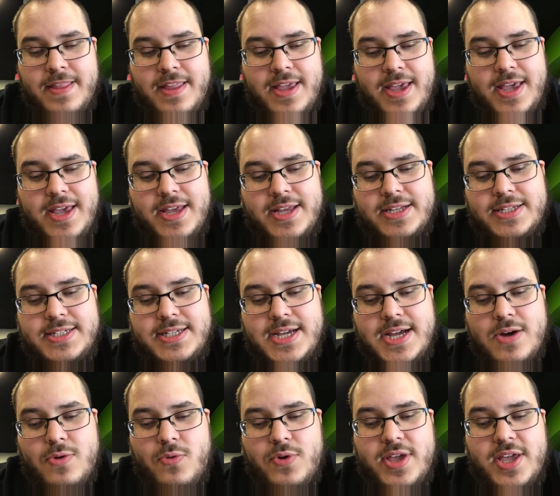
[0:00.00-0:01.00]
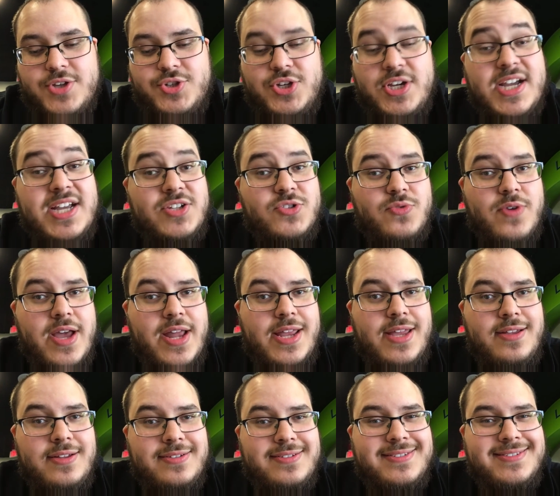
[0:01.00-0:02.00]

And we'll get you guys ready.